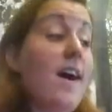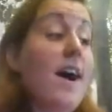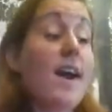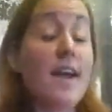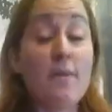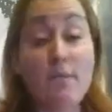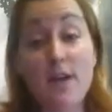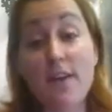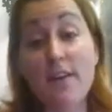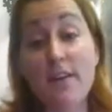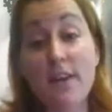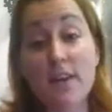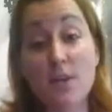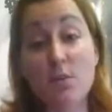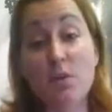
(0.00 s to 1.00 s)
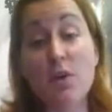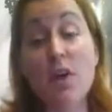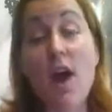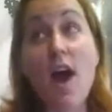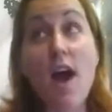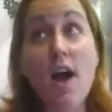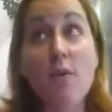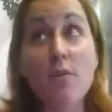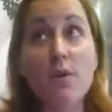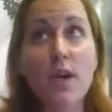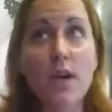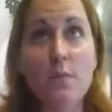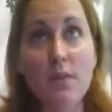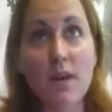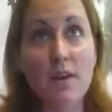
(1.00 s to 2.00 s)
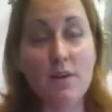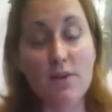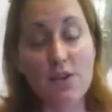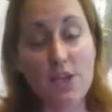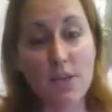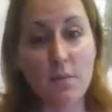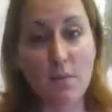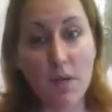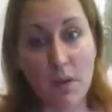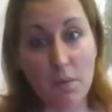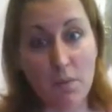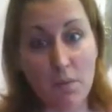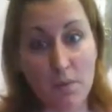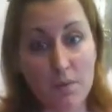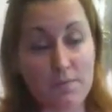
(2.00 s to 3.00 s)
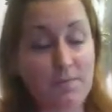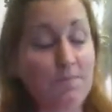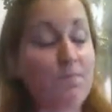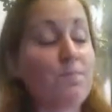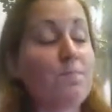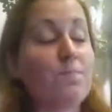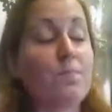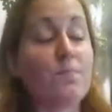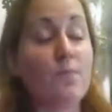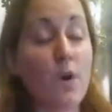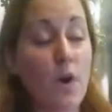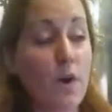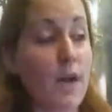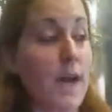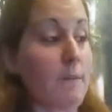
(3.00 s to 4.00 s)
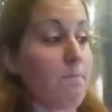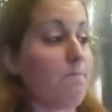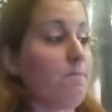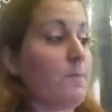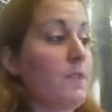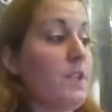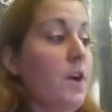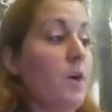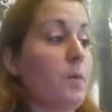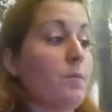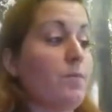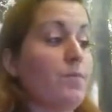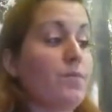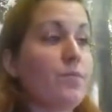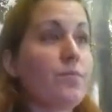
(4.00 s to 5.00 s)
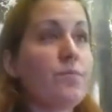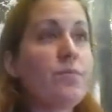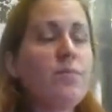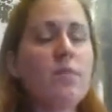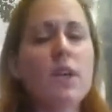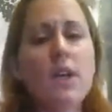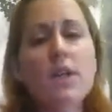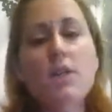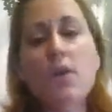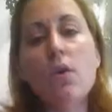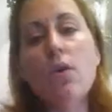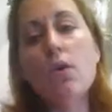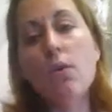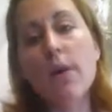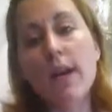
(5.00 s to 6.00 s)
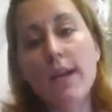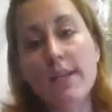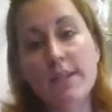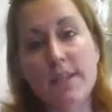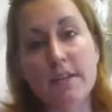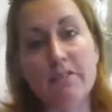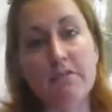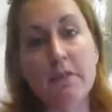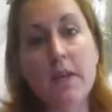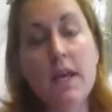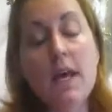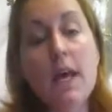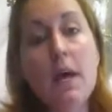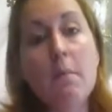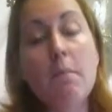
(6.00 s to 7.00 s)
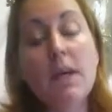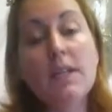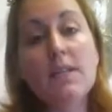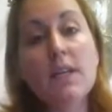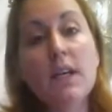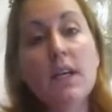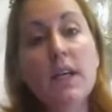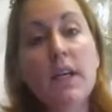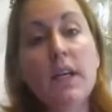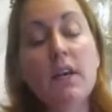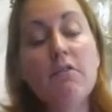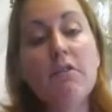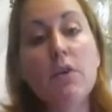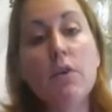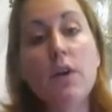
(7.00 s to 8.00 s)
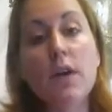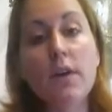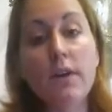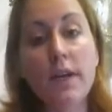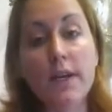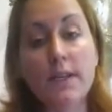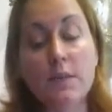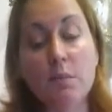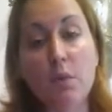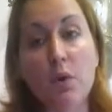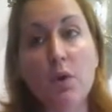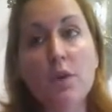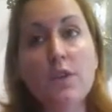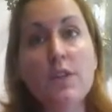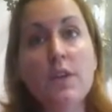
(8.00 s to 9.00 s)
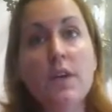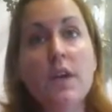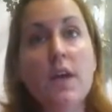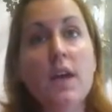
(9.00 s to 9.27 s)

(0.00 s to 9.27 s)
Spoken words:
I am not an expert. How would I be coaching people? Okay, so it's all relative. Basically, if you're not an expert,